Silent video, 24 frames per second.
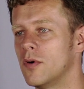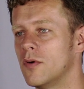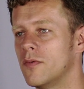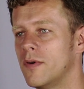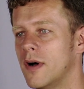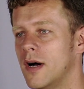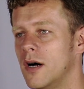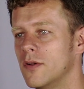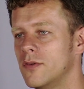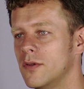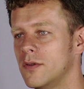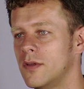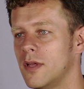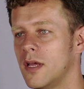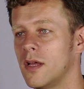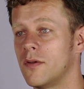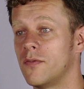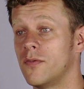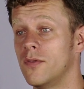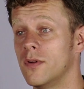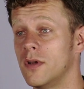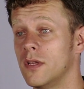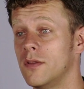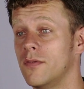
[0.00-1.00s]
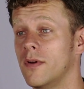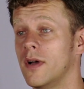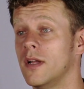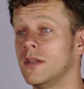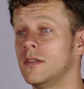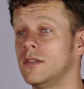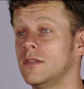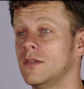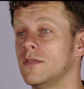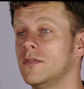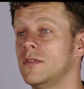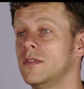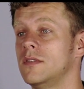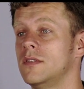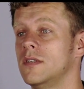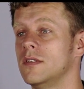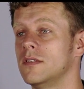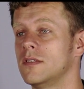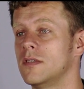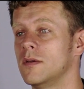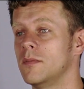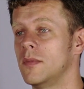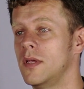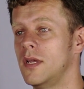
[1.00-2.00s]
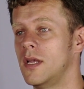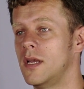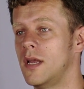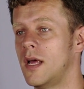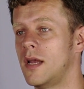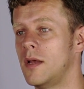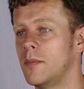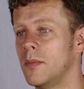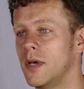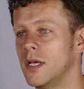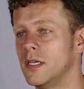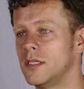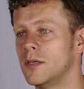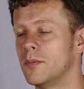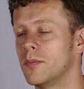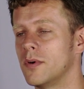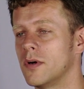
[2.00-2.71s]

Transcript: of how to take full advantage of the system in an animation